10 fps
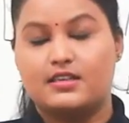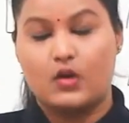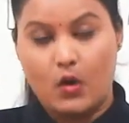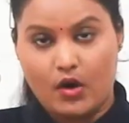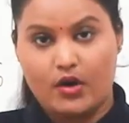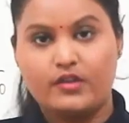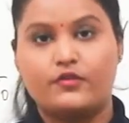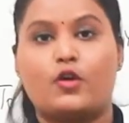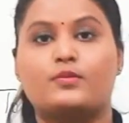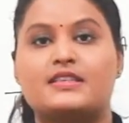chord
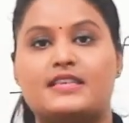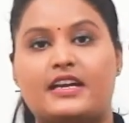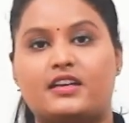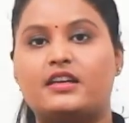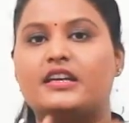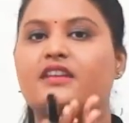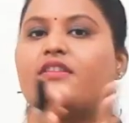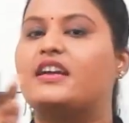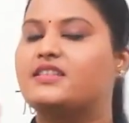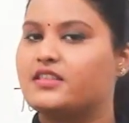from the center, it
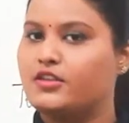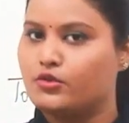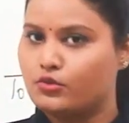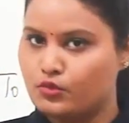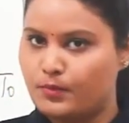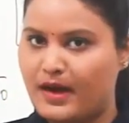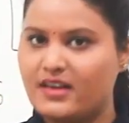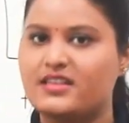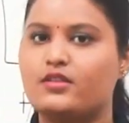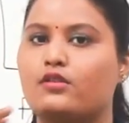divides it into 2
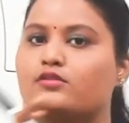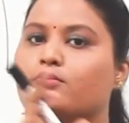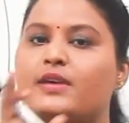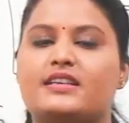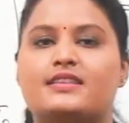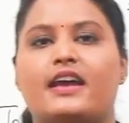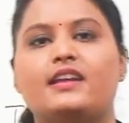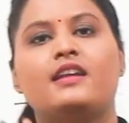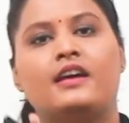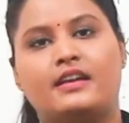parts and also makes
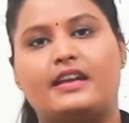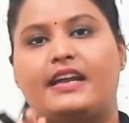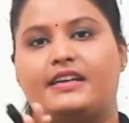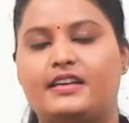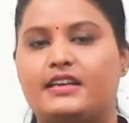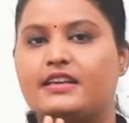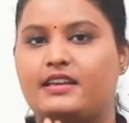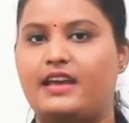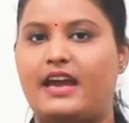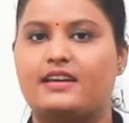an
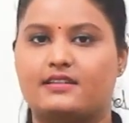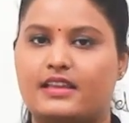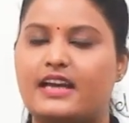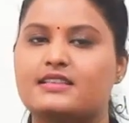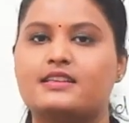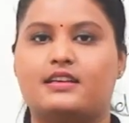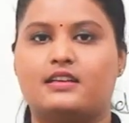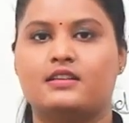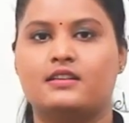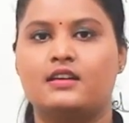90-degree angle. That's it.
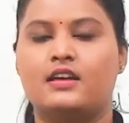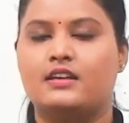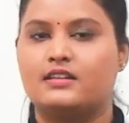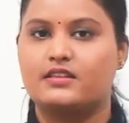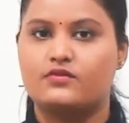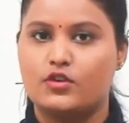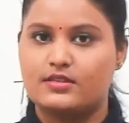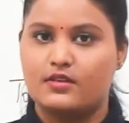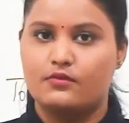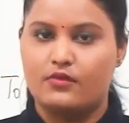This
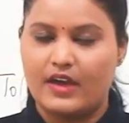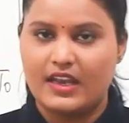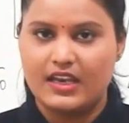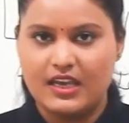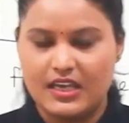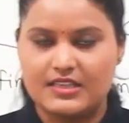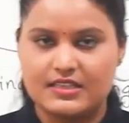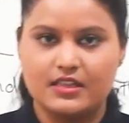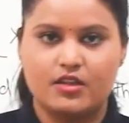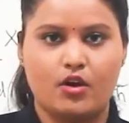was the very
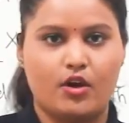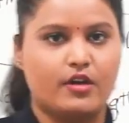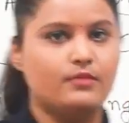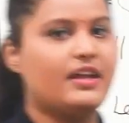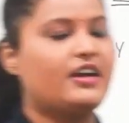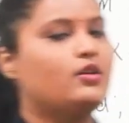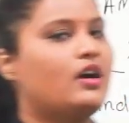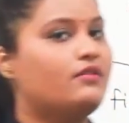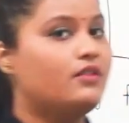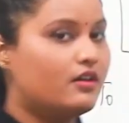easy theorem that you
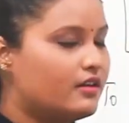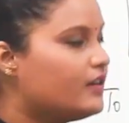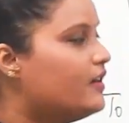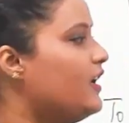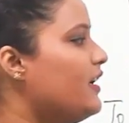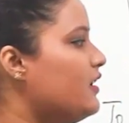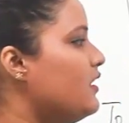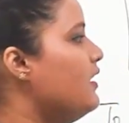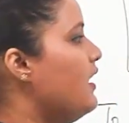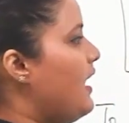have learned
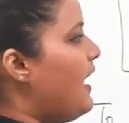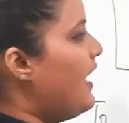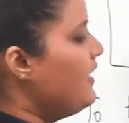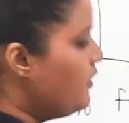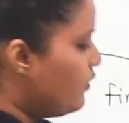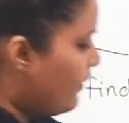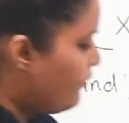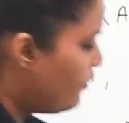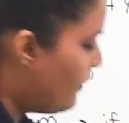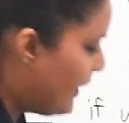earlier, and you have
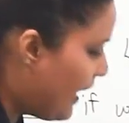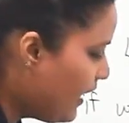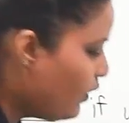to apply